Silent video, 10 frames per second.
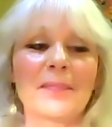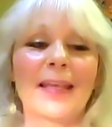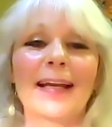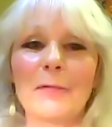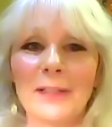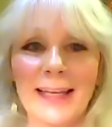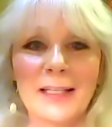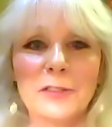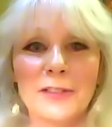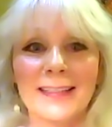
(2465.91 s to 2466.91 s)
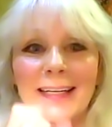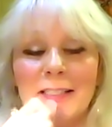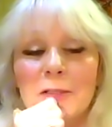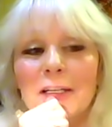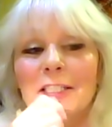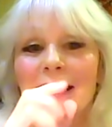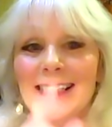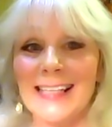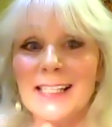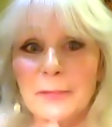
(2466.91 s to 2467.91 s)
and I will answer the next question
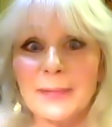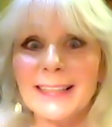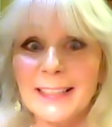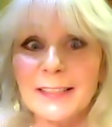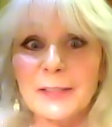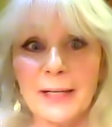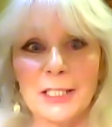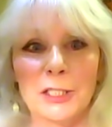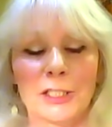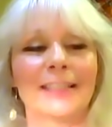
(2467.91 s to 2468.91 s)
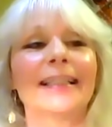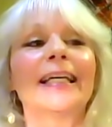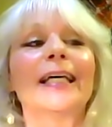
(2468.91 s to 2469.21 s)
because that's a really good question.